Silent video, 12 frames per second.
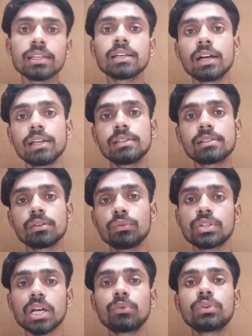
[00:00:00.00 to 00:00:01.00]
thing guys,
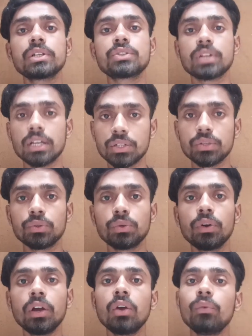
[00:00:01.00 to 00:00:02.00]
which I want to tell you,